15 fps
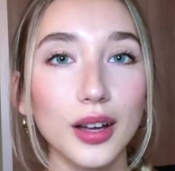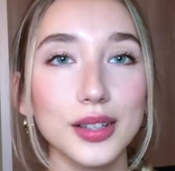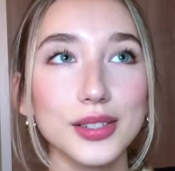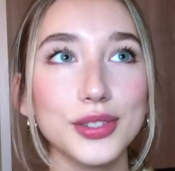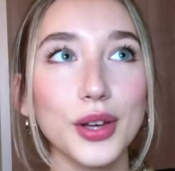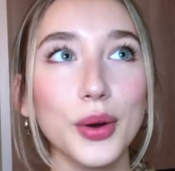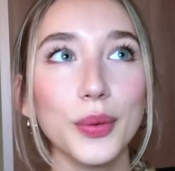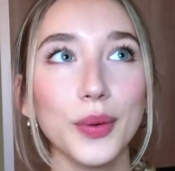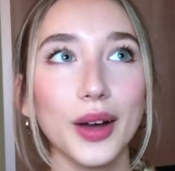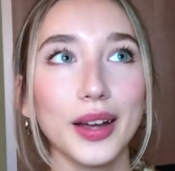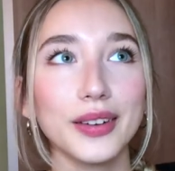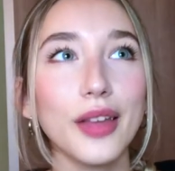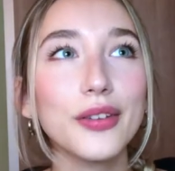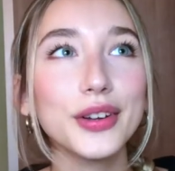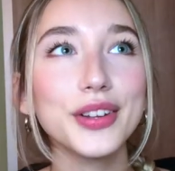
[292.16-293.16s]
So
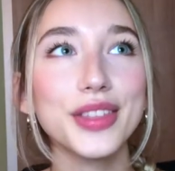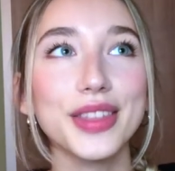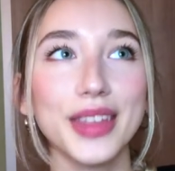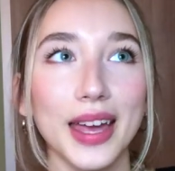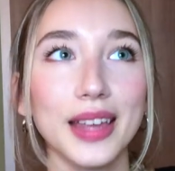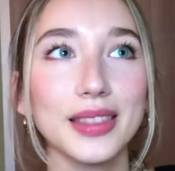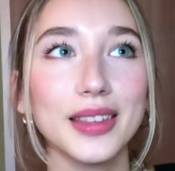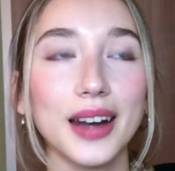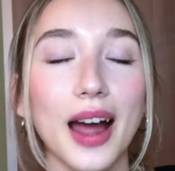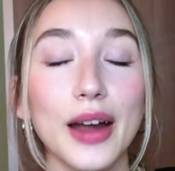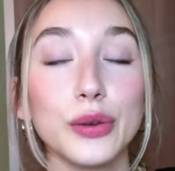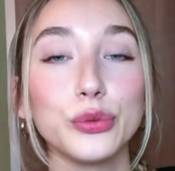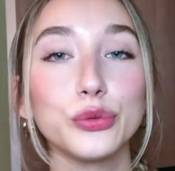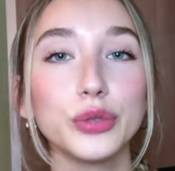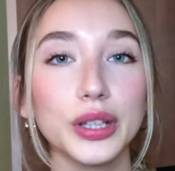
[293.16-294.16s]
another thing that I
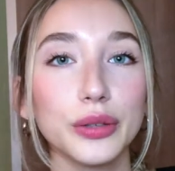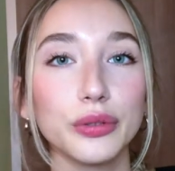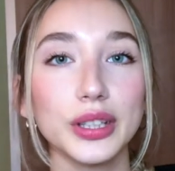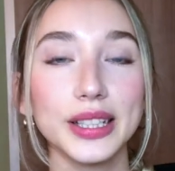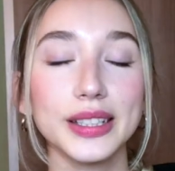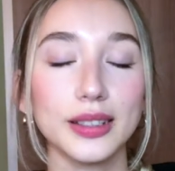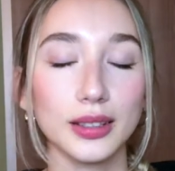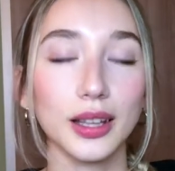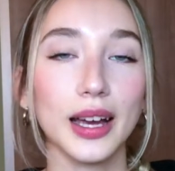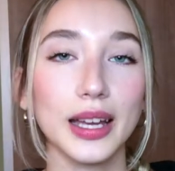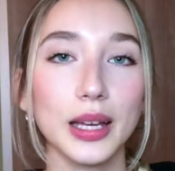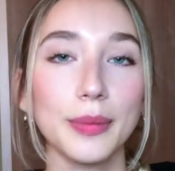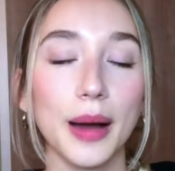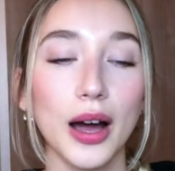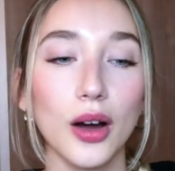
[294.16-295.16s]
really didn't
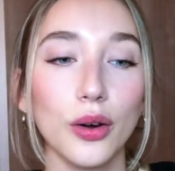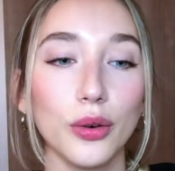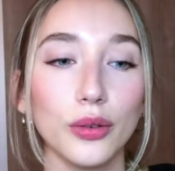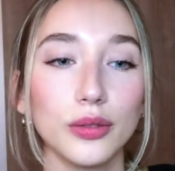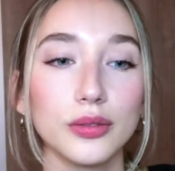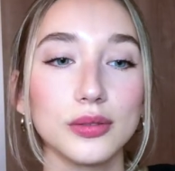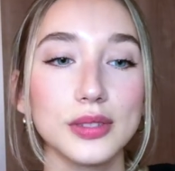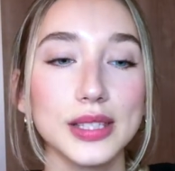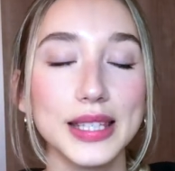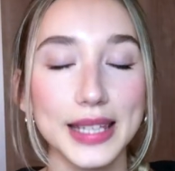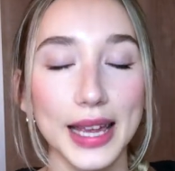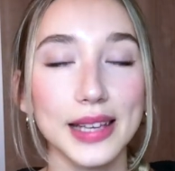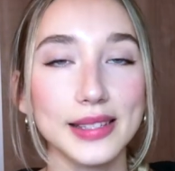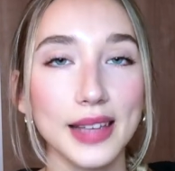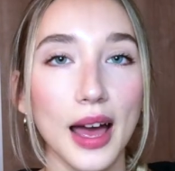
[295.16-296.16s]
like about
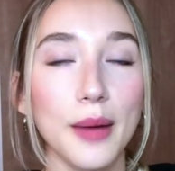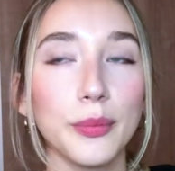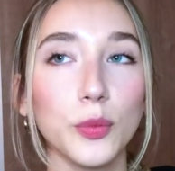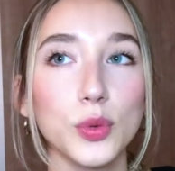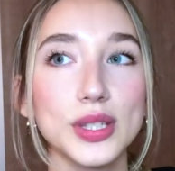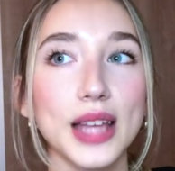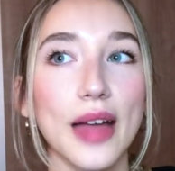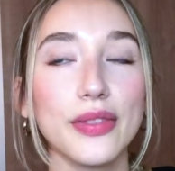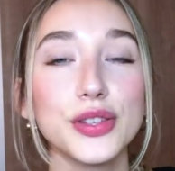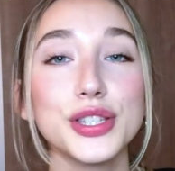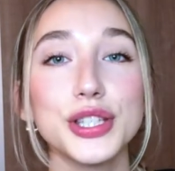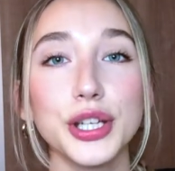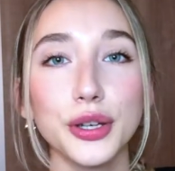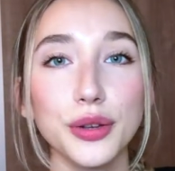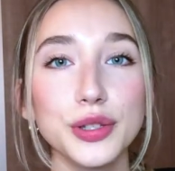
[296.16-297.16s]
CSM was that the
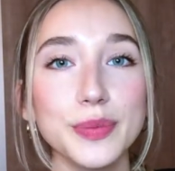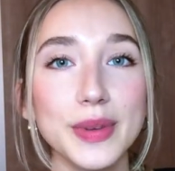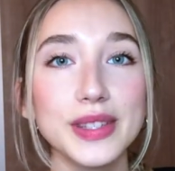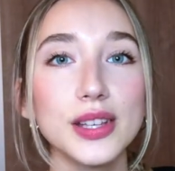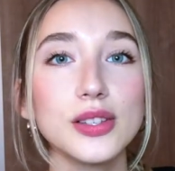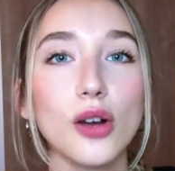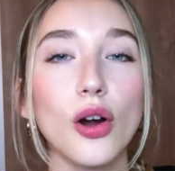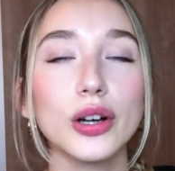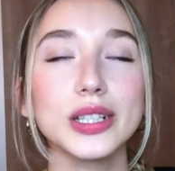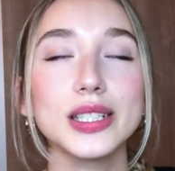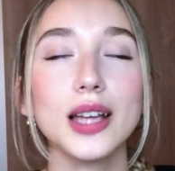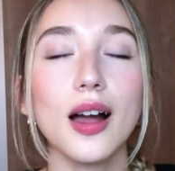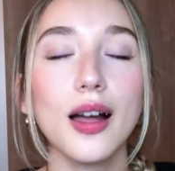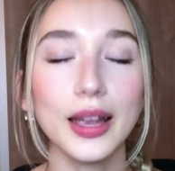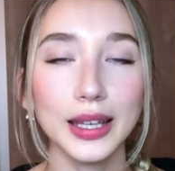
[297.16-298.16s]
studio spaces are
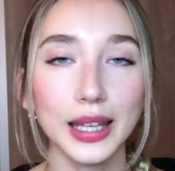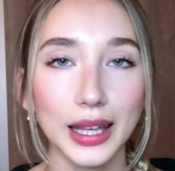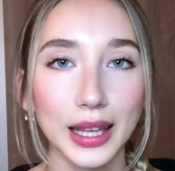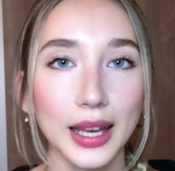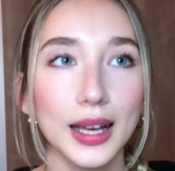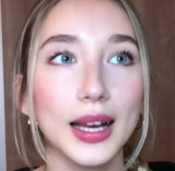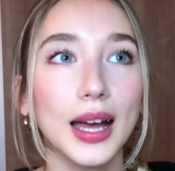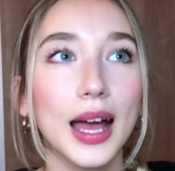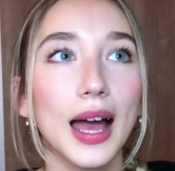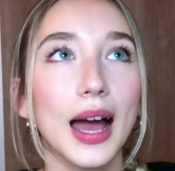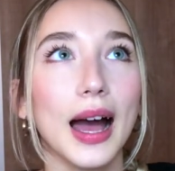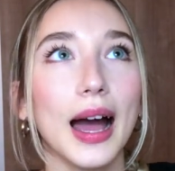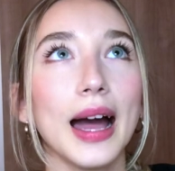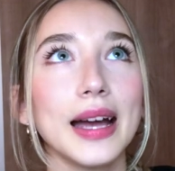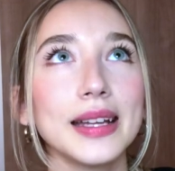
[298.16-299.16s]
tiny,
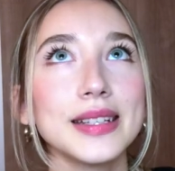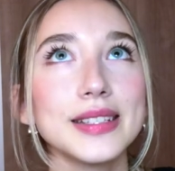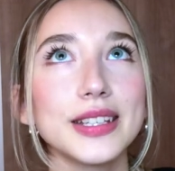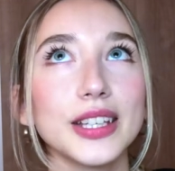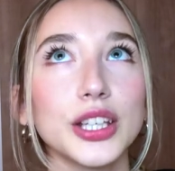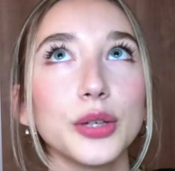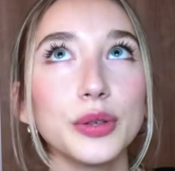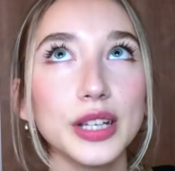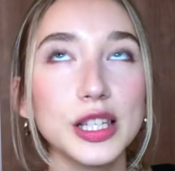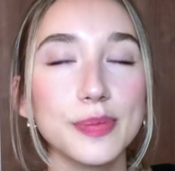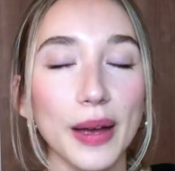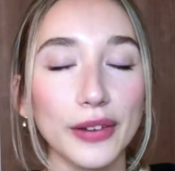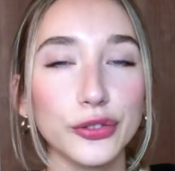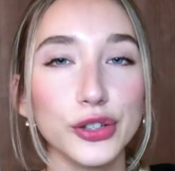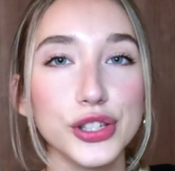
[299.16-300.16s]
And you'd
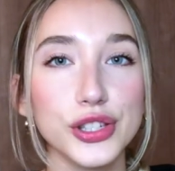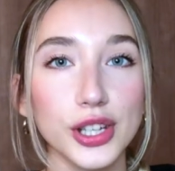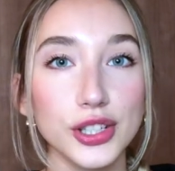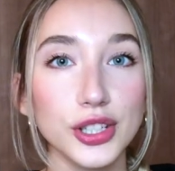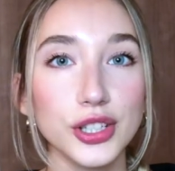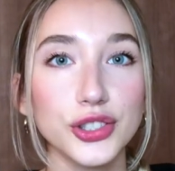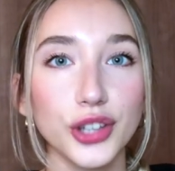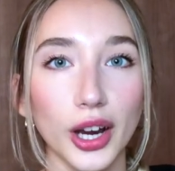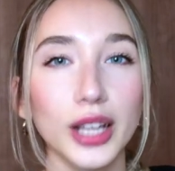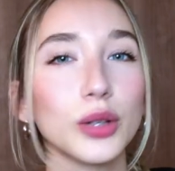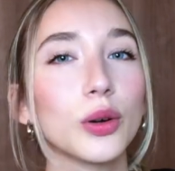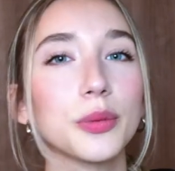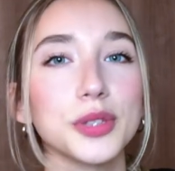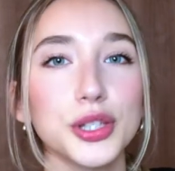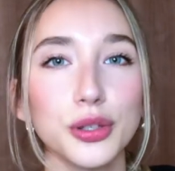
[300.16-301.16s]
expect for such a
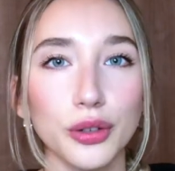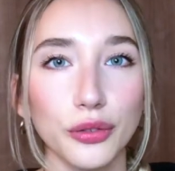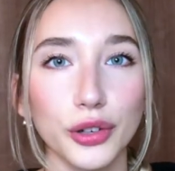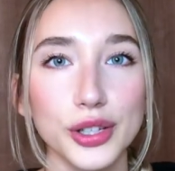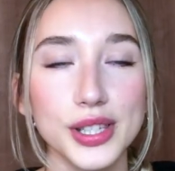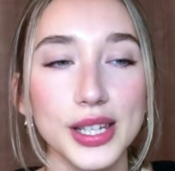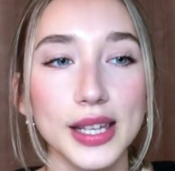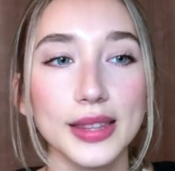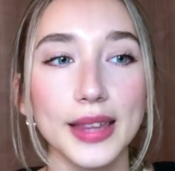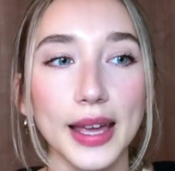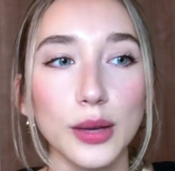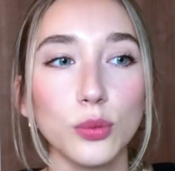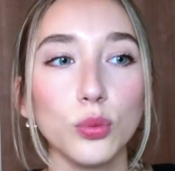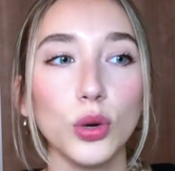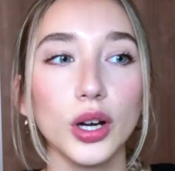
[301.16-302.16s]
ginormous university,
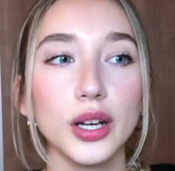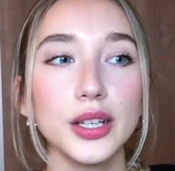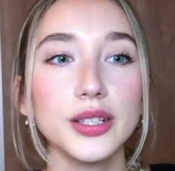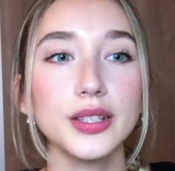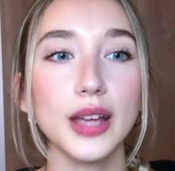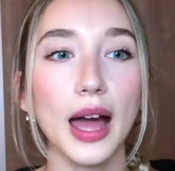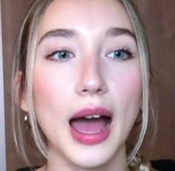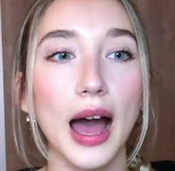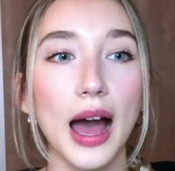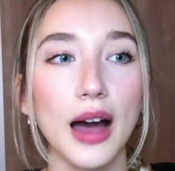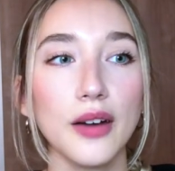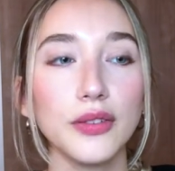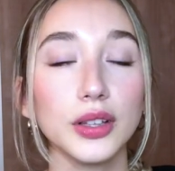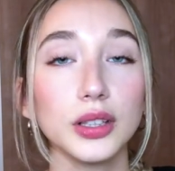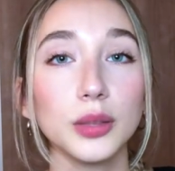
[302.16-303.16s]
they would
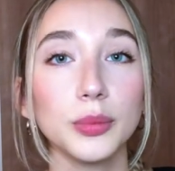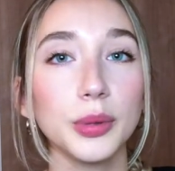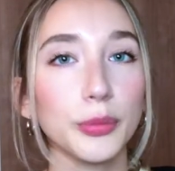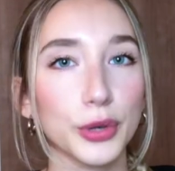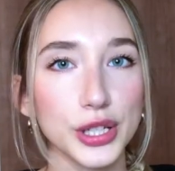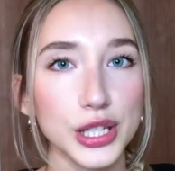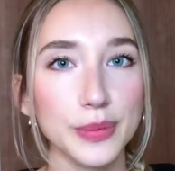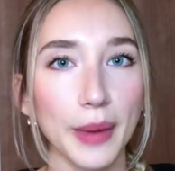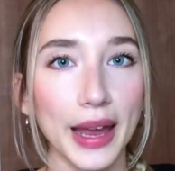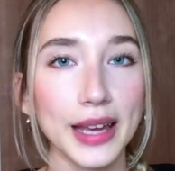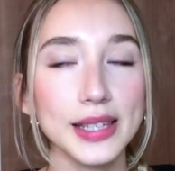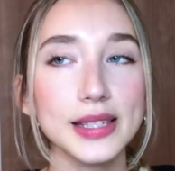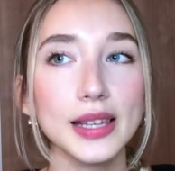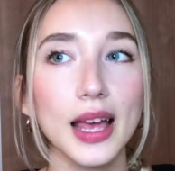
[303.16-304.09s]
have a little bit more space